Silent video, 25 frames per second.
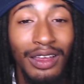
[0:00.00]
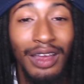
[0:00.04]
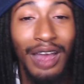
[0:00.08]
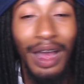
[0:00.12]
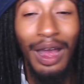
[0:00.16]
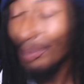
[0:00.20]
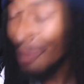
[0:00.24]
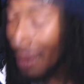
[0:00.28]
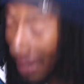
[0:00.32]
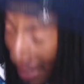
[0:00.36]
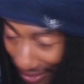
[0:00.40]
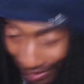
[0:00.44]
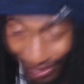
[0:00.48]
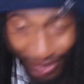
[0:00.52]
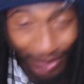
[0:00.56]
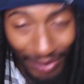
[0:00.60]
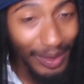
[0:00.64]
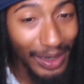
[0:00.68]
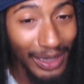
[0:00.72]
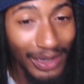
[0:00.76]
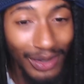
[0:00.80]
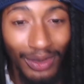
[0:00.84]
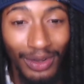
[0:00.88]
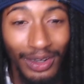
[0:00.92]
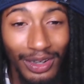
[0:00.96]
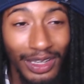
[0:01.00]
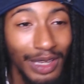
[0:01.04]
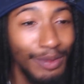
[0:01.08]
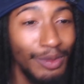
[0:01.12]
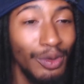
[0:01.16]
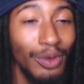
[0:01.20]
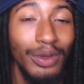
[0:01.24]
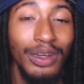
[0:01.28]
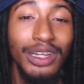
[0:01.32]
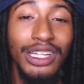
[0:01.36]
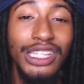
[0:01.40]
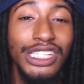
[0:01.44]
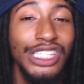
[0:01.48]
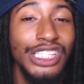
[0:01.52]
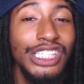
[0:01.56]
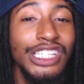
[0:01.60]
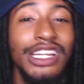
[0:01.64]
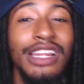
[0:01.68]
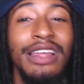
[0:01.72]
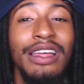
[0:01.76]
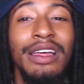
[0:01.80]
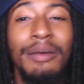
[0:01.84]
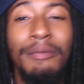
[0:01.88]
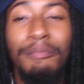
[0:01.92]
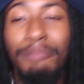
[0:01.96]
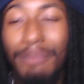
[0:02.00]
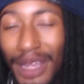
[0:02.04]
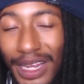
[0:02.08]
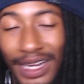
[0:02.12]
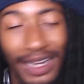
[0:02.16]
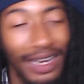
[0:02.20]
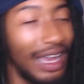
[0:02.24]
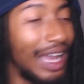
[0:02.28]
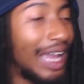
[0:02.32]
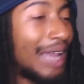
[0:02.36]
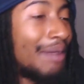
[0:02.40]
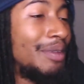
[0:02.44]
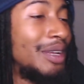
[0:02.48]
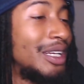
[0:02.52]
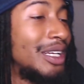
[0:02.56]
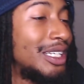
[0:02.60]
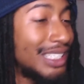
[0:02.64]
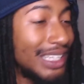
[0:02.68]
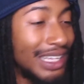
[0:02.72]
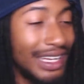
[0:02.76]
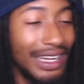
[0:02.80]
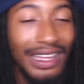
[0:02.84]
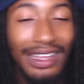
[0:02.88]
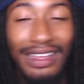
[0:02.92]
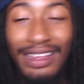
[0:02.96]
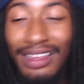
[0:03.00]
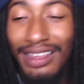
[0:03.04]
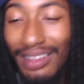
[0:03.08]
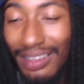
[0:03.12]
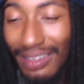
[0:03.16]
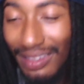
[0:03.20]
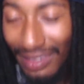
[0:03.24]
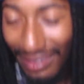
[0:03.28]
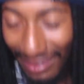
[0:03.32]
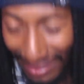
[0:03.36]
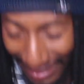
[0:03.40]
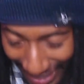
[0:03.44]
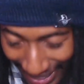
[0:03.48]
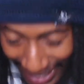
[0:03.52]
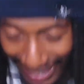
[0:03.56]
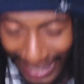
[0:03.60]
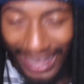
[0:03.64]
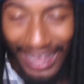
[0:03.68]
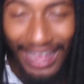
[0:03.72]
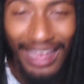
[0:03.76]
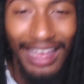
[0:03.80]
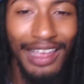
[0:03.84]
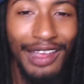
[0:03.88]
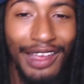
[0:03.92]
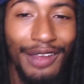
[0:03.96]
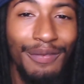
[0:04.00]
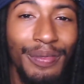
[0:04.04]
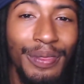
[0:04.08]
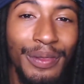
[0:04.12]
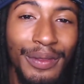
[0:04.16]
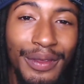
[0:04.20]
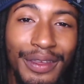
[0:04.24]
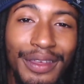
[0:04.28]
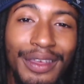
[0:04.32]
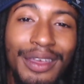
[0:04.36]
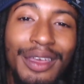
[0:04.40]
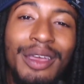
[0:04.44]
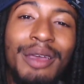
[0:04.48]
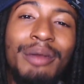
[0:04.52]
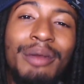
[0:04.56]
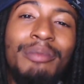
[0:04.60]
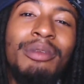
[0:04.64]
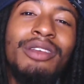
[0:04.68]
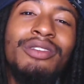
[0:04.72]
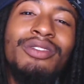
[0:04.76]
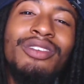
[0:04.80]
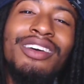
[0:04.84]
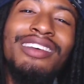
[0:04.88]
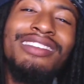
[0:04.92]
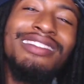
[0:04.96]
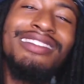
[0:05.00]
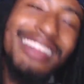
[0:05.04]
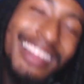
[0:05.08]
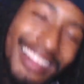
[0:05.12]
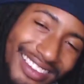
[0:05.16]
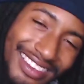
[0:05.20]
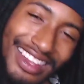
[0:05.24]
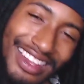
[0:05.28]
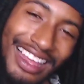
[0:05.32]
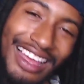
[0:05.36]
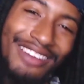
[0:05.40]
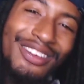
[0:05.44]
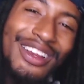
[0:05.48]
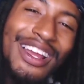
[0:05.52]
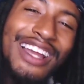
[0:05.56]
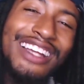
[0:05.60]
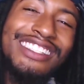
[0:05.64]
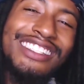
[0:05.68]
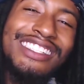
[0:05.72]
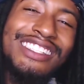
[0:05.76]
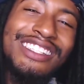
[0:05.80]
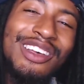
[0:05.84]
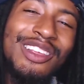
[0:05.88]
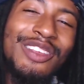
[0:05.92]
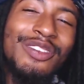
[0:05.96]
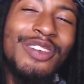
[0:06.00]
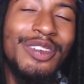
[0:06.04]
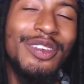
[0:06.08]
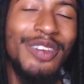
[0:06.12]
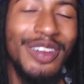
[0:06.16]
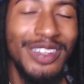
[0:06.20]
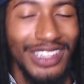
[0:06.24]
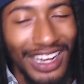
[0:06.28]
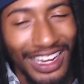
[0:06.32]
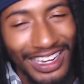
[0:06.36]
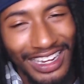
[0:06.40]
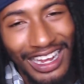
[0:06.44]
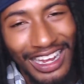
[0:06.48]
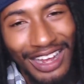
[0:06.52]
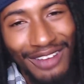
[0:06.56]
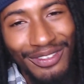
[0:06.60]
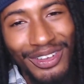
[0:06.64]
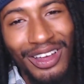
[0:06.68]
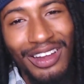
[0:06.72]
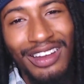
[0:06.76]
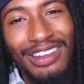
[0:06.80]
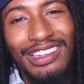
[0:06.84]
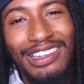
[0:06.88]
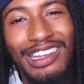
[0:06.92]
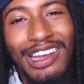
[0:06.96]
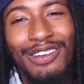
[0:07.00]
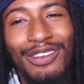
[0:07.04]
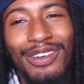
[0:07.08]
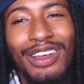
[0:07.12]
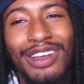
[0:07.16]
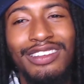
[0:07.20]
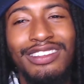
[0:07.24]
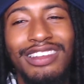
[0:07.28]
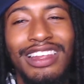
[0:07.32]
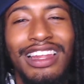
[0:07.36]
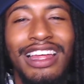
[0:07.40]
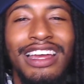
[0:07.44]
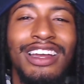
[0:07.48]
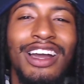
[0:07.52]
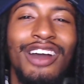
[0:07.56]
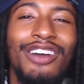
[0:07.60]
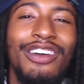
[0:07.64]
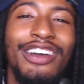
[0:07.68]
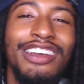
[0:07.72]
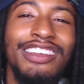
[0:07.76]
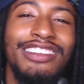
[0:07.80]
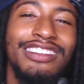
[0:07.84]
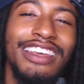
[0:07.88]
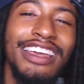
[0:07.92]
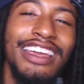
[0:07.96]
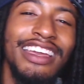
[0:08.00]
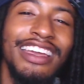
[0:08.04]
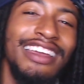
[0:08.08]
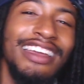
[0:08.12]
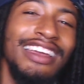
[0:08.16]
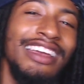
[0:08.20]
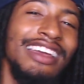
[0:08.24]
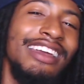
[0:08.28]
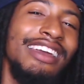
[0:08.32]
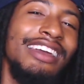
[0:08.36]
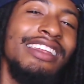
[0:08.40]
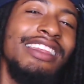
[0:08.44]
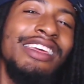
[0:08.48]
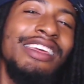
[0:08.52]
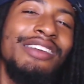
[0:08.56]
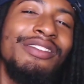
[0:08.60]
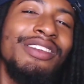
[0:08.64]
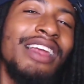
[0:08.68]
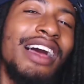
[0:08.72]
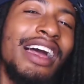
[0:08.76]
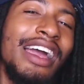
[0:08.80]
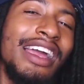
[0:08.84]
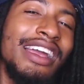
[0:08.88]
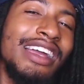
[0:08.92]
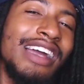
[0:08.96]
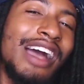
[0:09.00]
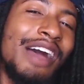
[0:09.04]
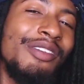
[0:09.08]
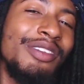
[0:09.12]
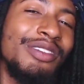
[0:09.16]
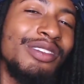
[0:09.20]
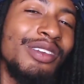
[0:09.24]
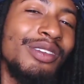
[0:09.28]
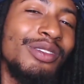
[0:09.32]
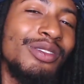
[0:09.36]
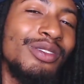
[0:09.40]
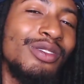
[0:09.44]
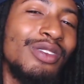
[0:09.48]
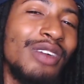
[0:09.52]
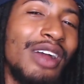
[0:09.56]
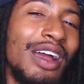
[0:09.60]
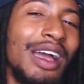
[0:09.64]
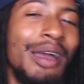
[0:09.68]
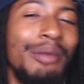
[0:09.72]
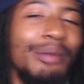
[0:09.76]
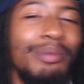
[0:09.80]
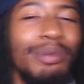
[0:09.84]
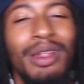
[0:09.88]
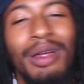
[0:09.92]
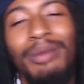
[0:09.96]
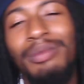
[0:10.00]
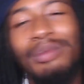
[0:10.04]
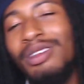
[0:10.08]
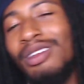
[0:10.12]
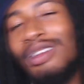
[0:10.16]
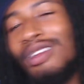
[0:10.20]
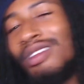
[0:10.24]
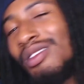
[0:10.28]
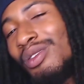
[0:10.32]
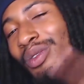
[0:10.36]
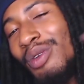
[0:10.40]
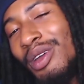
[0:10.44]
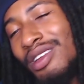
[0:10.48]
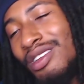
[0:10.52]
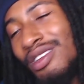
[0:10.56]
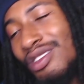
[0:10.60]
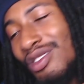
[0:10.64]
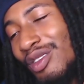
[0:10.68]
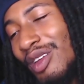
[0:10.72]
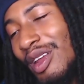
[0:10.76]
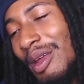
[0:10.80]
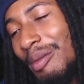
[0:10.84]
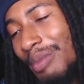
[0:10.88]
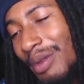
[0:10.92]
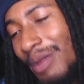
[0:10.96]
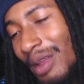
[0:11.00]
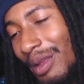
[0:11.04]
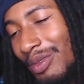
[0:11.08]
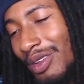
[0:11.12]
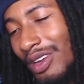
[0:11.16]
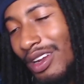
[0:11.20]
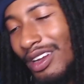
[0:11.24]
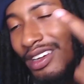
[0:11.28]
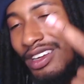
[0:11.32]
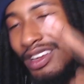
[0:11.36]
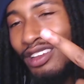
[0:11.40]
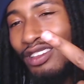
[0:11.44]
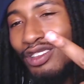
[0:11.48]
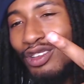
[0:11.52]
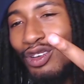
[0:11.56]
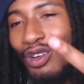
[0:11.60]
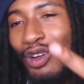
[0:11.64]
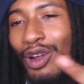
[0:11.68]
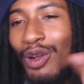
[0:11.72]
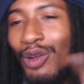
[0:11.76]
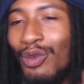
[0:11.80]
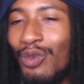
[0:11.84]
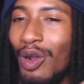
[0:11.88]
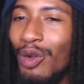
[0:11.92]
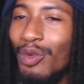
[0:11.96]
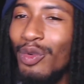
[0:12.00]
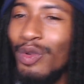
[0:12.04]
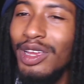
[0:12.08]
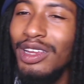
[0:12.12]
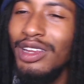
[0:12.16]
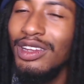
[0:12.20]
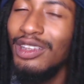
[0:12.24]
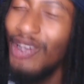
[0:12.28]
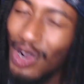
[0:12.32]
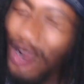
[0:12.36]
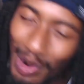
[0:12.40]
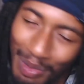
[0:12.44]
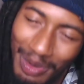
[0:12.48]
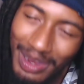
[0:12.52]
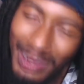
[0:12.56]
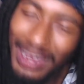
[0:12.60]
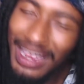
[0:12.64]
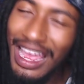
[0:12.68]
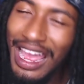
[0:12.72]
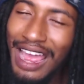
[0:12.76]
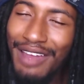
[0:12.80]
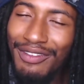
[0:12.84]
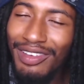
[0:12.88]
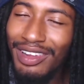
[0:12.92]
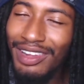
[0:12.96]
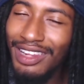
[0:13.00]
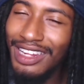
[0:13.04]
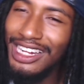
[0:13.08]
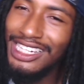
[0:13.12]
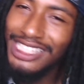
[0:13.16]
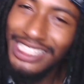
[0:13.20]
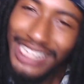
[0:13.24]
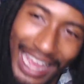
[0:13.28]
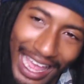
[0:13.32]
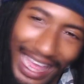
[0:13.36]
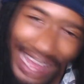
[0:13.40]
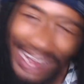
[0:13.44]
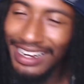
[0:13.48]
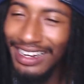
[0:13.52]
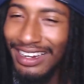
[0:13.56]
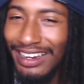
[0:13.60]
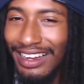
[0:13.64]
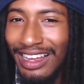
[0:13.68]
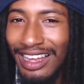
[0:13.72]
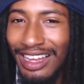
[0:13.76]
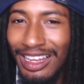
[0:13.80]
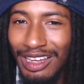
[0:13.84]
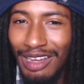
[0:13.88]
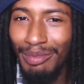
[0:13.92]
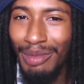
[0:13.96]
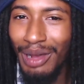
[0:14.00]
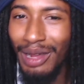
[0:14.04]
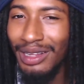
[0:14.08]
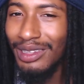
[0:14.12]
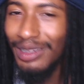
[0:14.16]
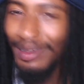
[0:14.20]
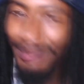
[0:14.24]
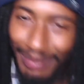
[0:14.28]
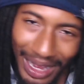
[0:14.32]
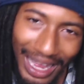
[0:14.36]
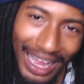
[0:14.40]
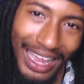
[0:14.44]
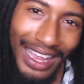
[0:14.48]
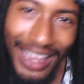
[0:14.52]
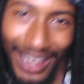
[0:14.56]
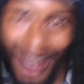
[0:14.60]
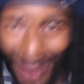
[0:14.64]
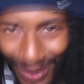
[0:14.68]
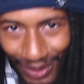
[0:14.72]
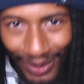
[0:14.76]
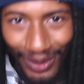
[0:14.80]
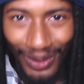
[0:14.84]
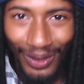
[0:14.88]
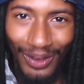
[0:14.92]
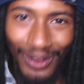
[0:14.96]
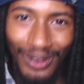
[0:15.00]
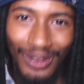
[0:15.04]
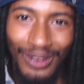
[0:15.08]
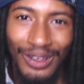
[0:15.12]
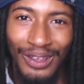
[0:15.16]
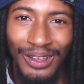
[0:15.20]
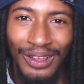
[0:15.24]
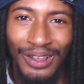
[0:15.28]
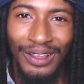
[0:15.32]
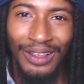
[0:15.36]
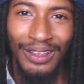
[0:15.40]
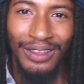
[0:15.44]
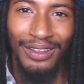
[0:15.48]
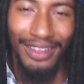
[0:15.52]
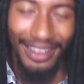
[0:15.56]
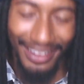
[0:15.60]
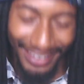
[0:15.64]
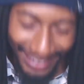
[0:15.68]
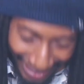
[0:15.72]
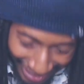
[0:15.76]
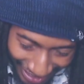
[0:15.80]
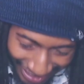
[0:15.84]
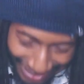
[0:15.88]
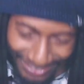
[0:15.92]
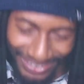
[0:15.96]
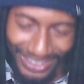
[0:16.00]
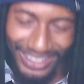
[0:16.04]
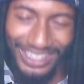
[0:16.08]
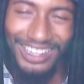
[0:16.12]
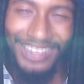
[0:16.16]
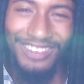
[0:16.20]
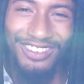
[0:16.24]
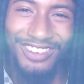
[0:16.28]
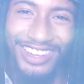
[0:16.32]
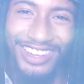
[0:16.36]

I'm ready for my hero to keep going. This shit been hype. This shit stay hype. But as far as this live reaction goes, pretty much all I got for y'all this time around. So like I always say, leave a like, comment, subscribe, pull up to the Twitch stream, pull up to the Discord, where we do be avidly chatting about the My Hero. And y'all have a good one.